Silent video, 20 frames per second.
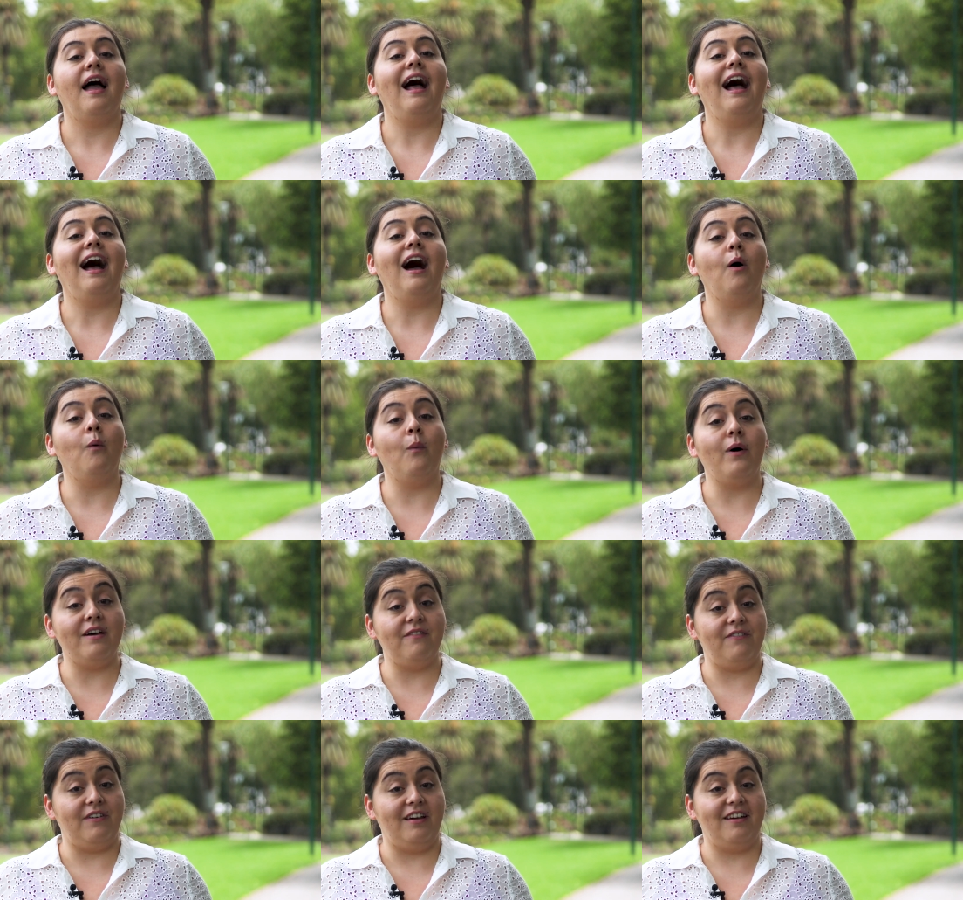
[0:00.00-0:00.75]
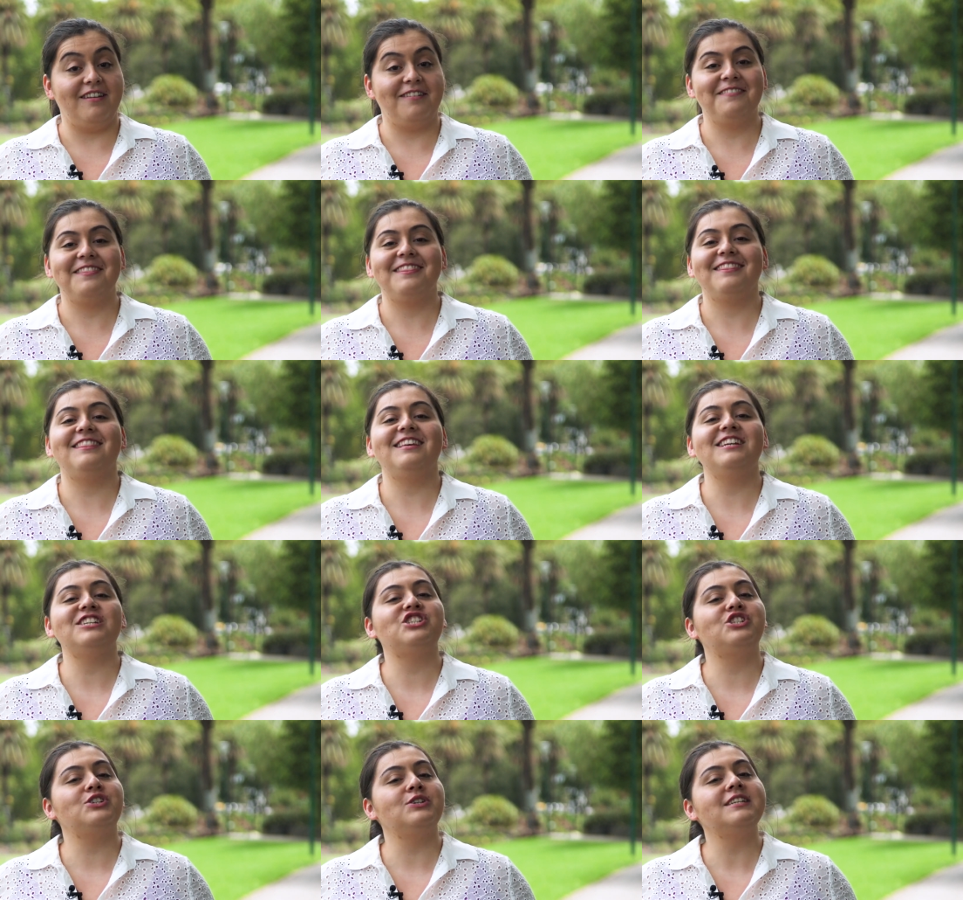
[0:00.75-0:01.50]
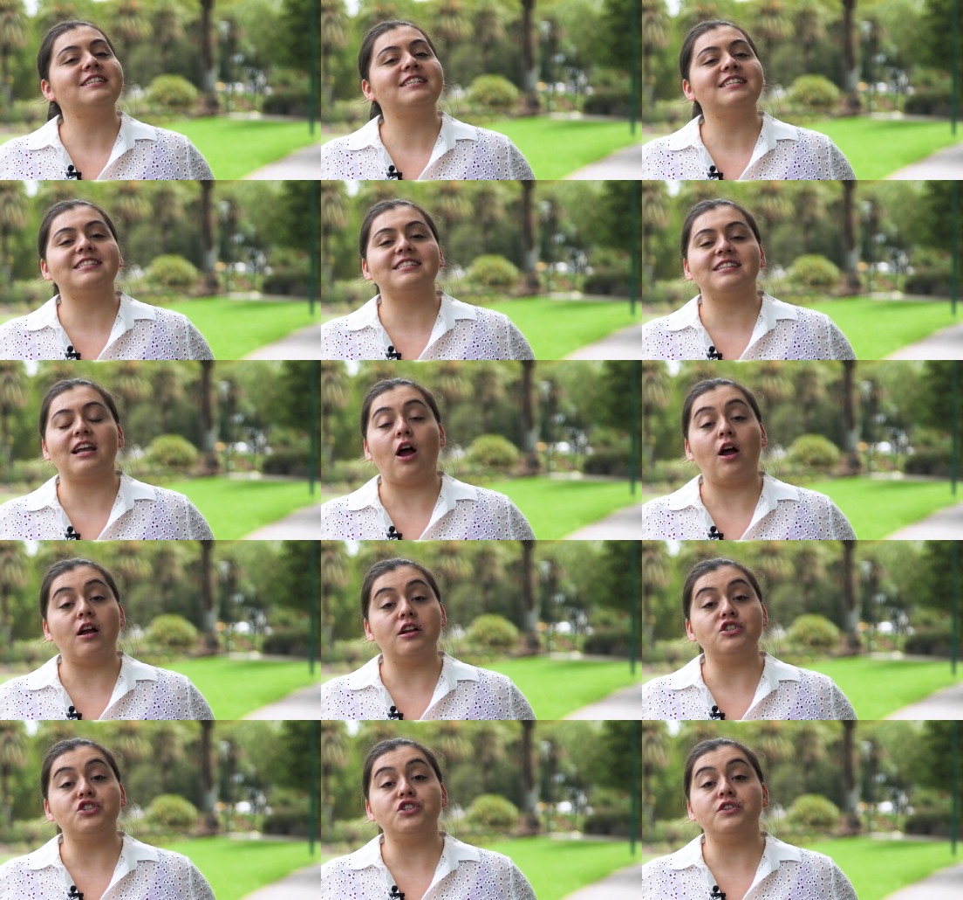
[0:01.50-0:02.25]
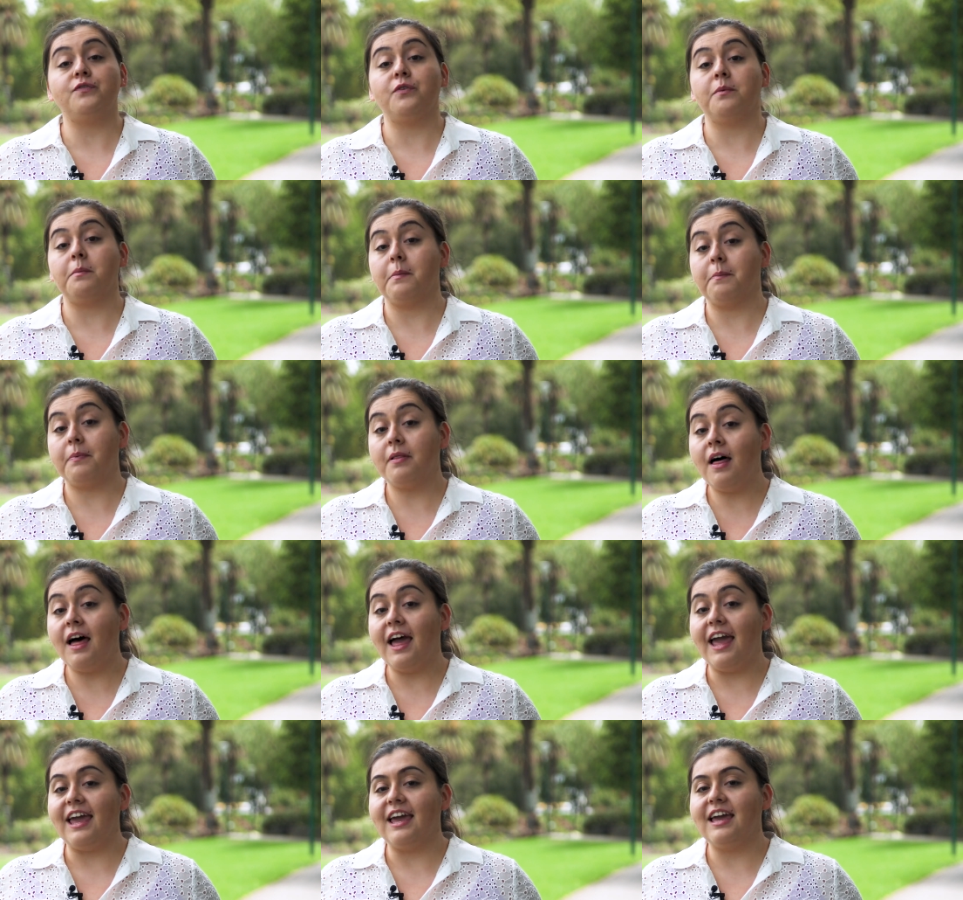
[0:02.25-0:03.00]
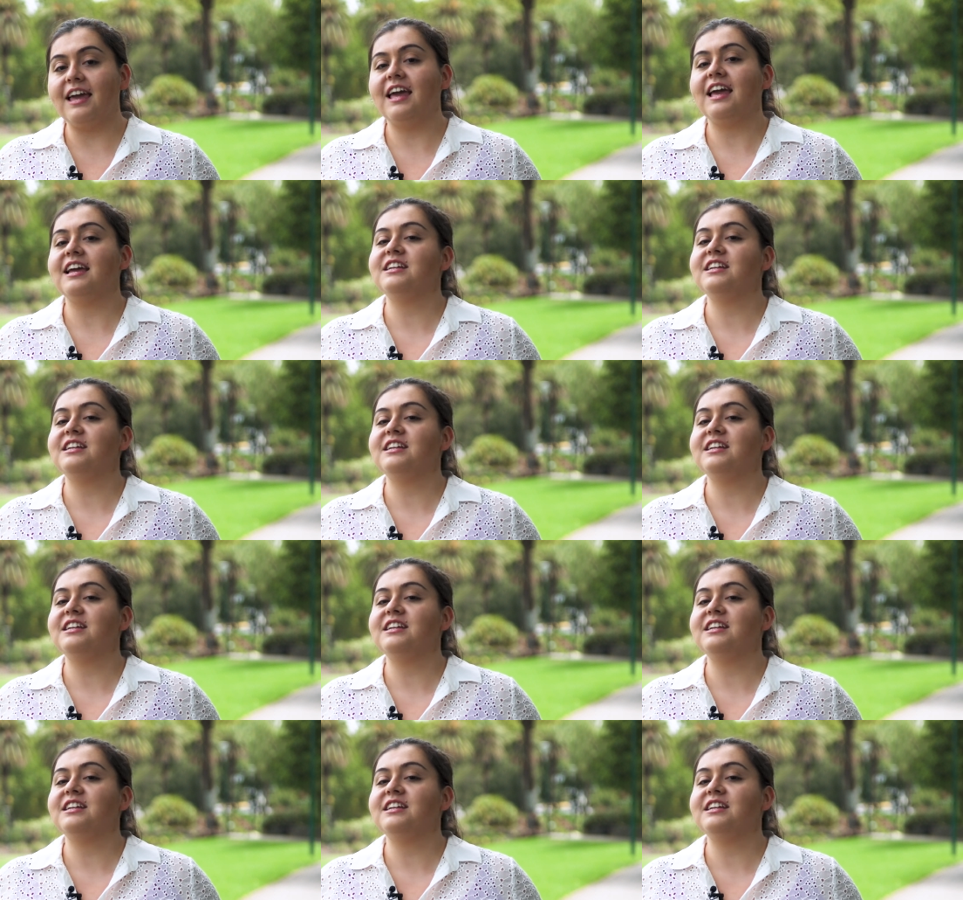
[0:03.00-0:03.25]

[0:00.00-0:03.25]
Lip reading: However, this shouldn't discourage you from applying,